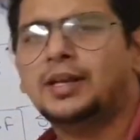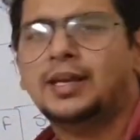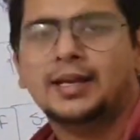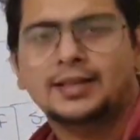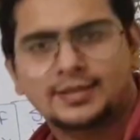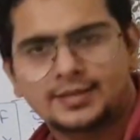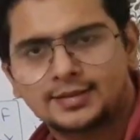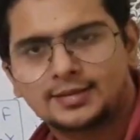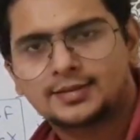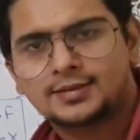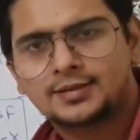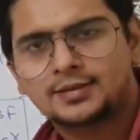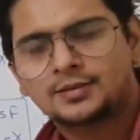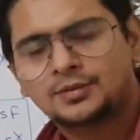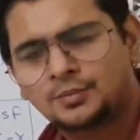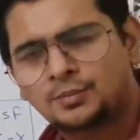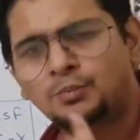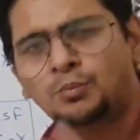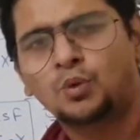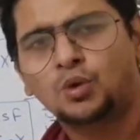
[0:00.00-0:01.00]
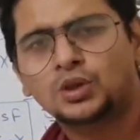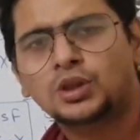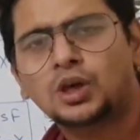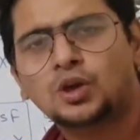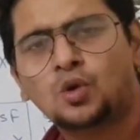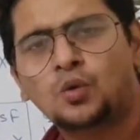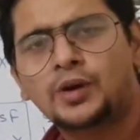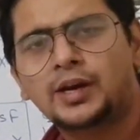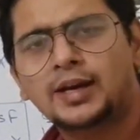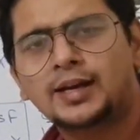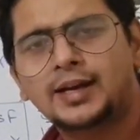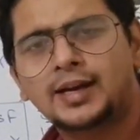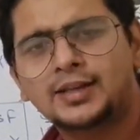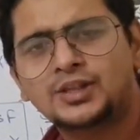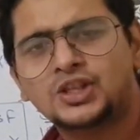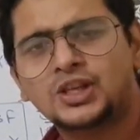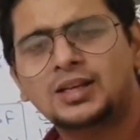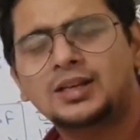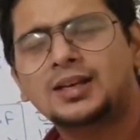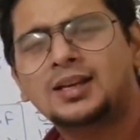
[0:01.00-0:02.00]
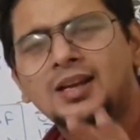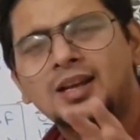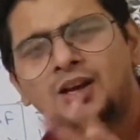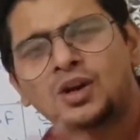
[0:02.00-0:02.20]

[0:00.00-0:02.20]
gases. More the covalent nature.